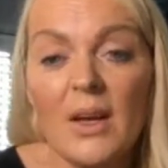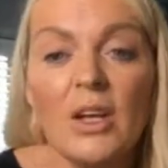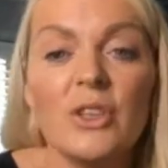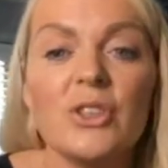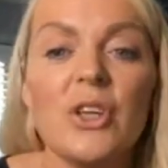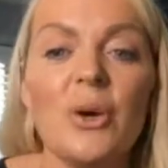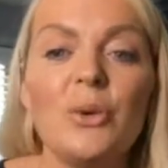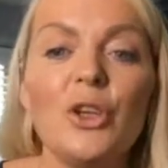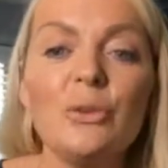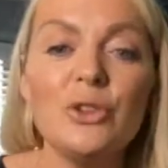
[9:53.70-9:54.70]
So
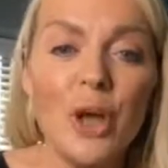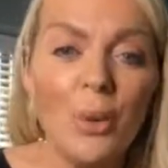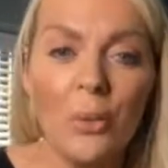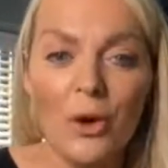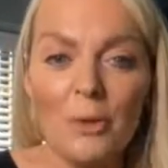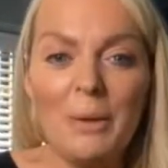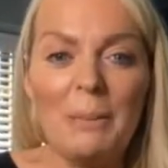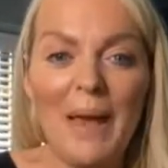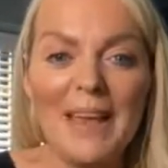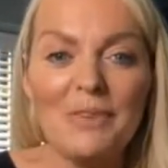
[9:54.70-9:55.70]
you don't want to be
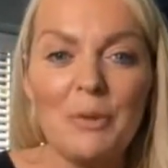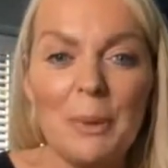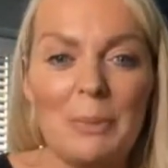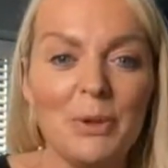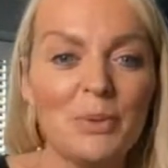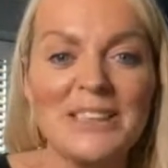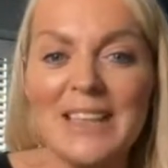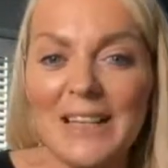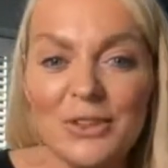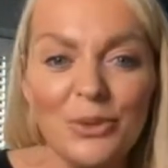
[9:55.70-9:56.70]
paying for people who are
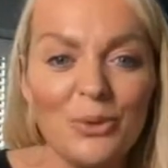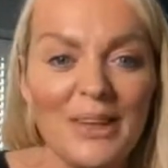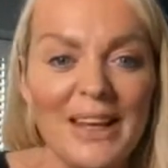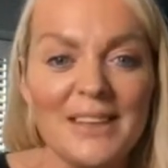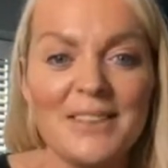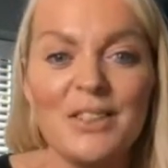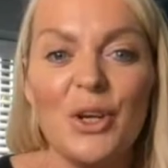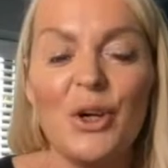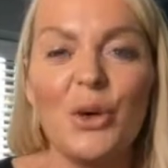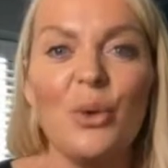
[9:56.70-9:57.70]
sat on your list
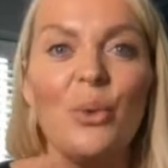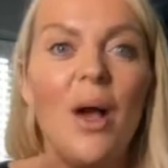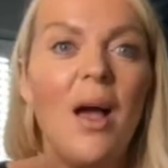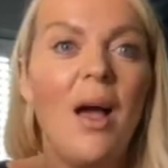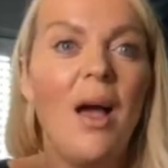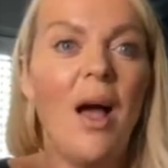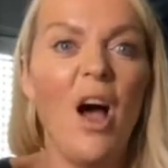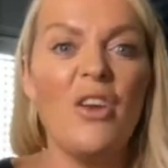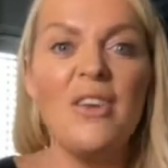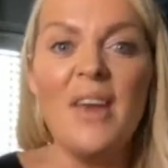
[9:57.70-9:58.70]
who
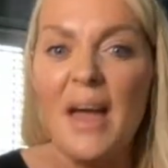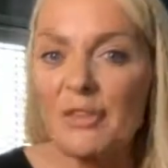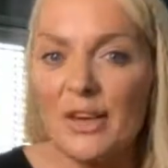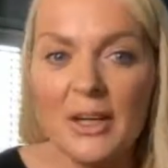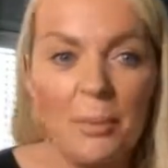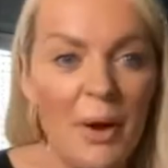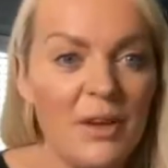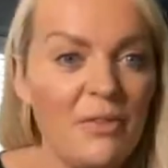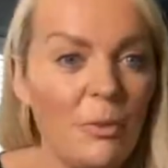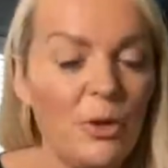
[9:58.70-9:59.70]
are never going to buy
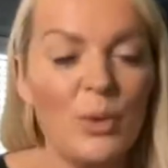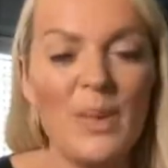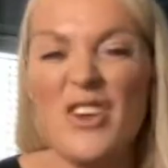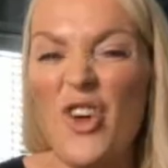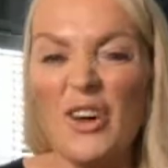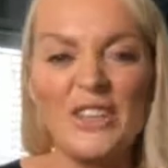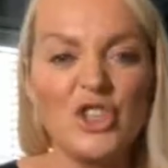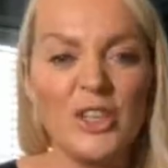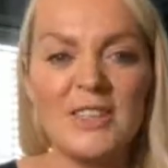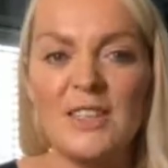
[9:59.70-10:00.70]
from you. They're not
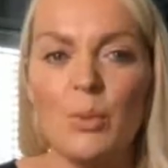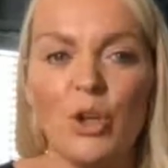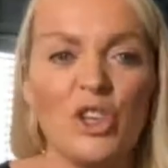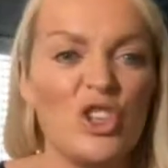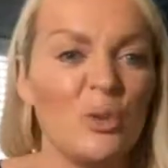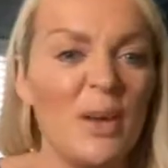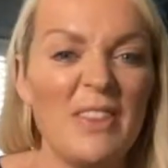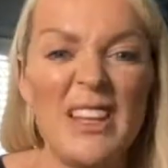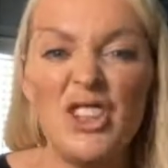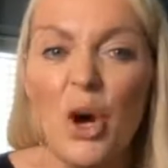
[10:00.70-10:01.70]
interested in what you're doing.
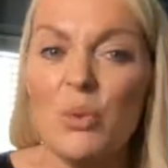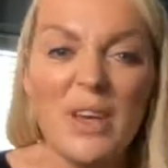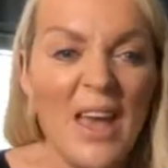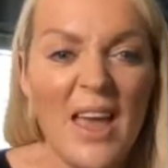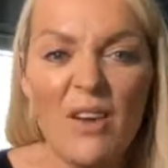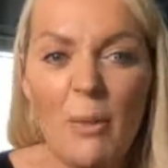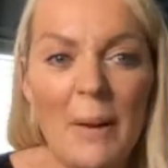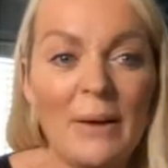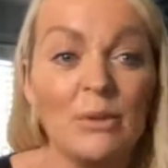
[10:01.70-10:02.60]
They don't care about